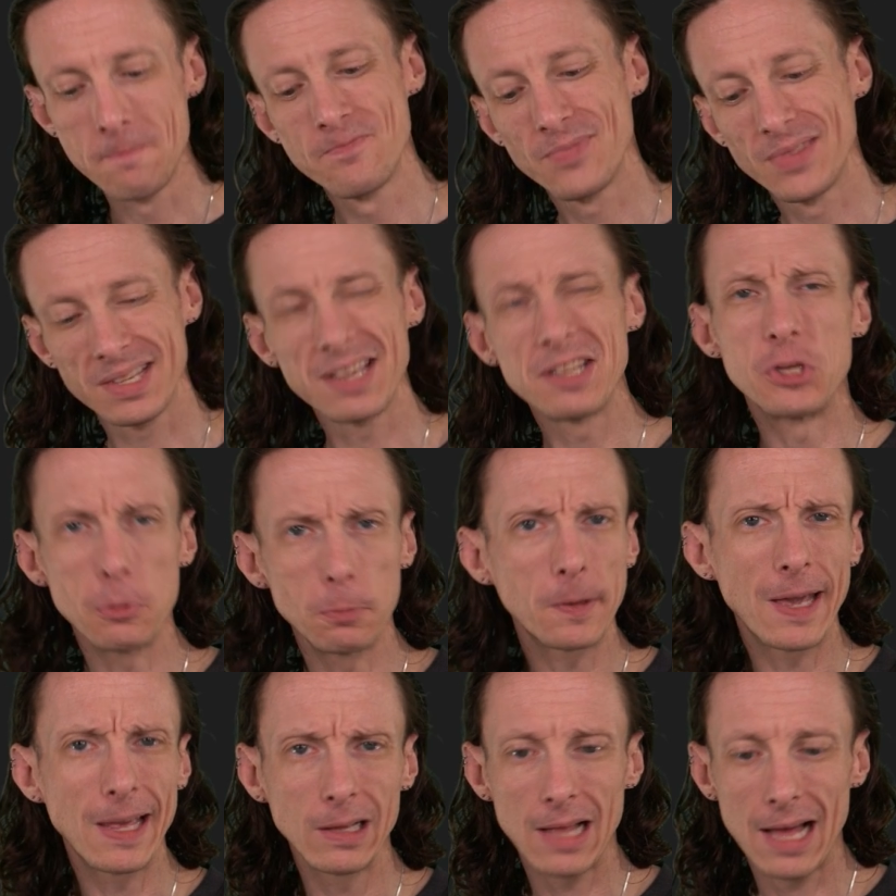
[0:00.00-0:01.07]
It's going to duplicate
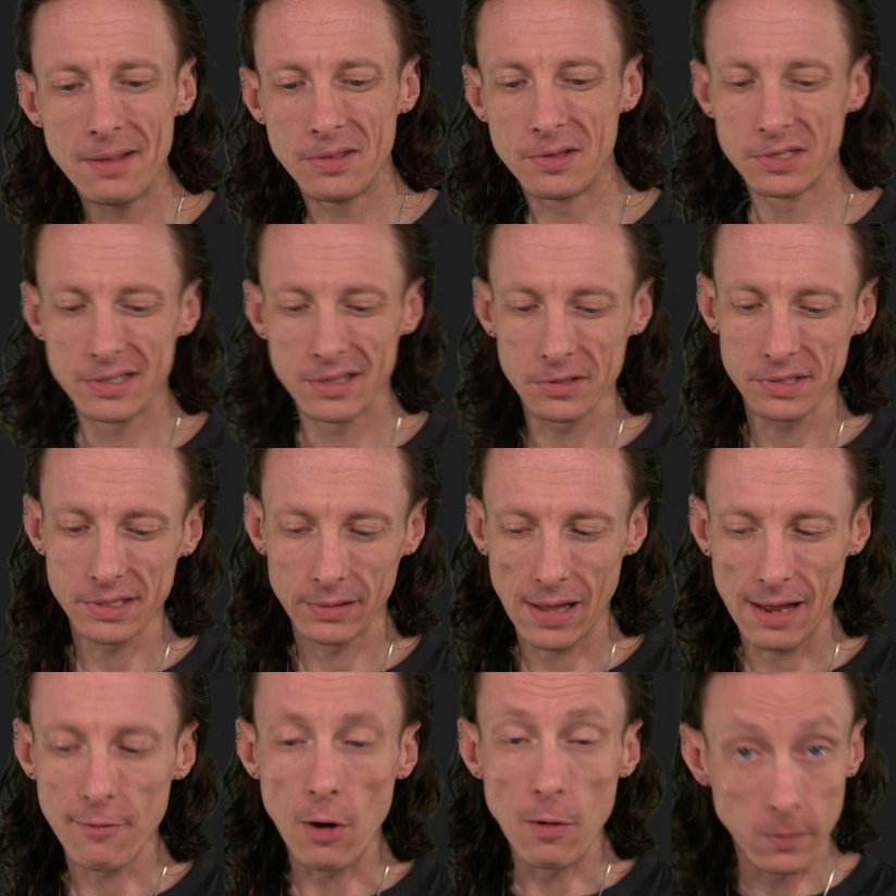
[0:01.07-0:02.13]
a lot. There's a lot
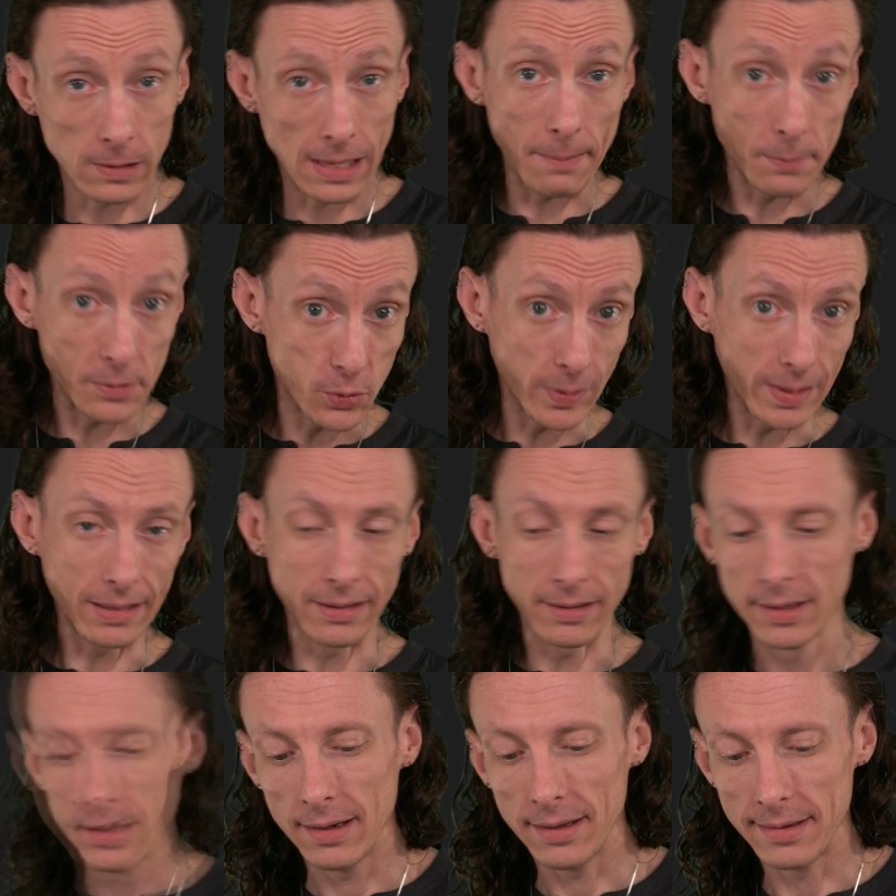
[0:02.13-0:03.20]
of overlap between
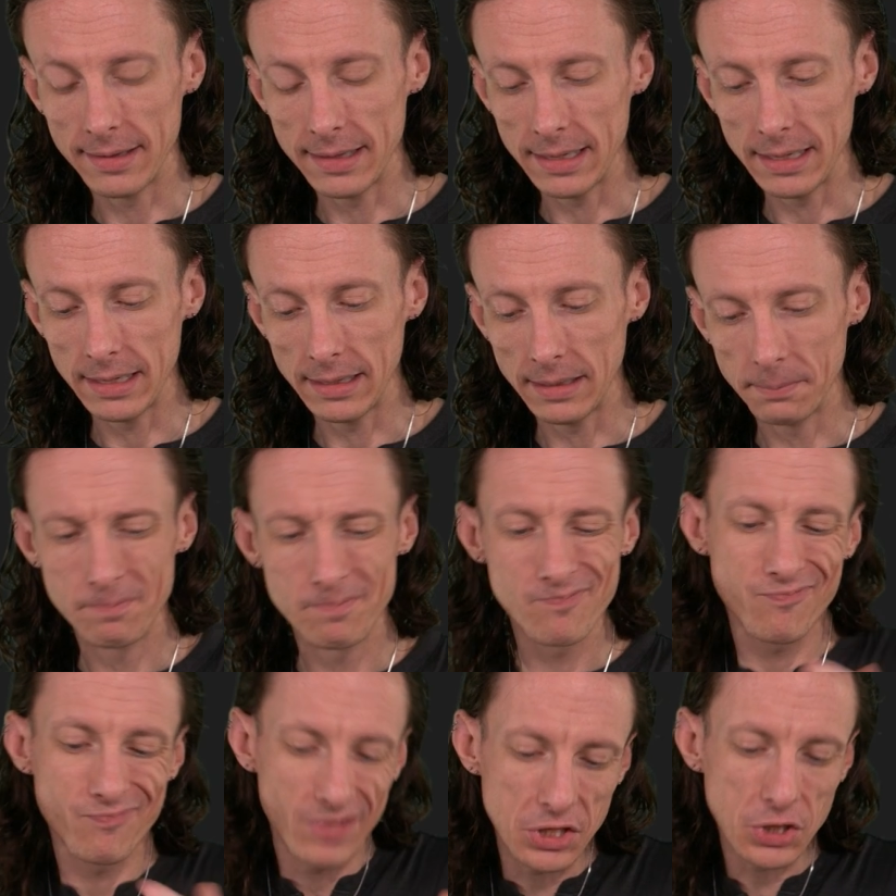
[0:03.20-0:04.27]
the
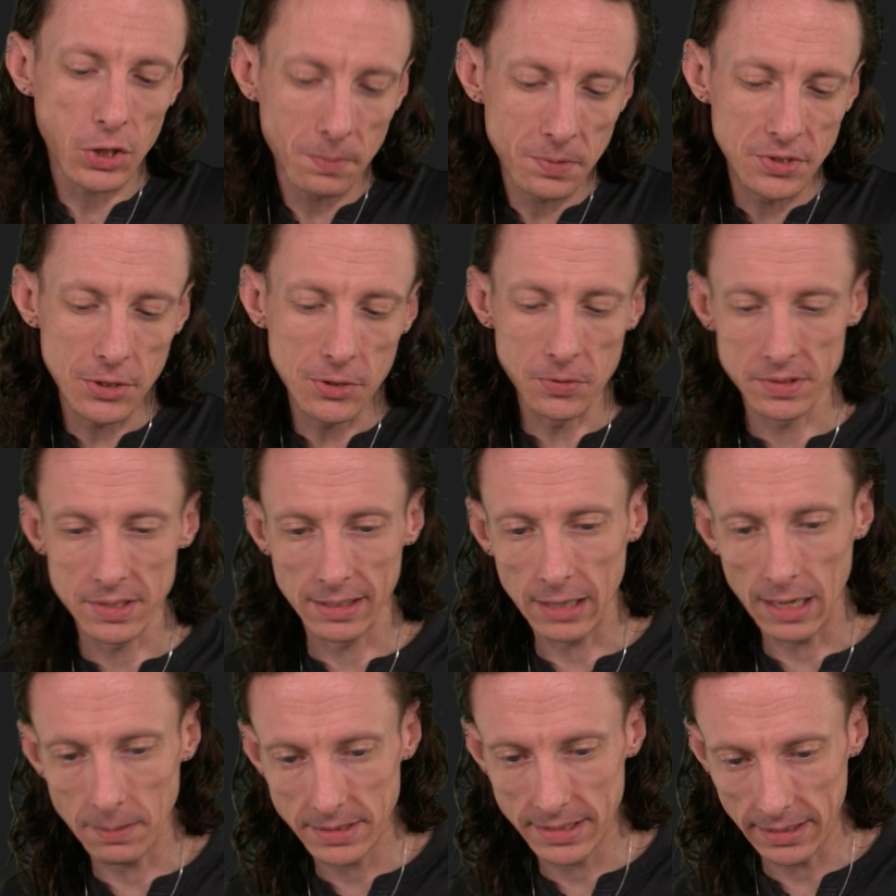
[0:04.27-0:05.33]
terms used in CompTIA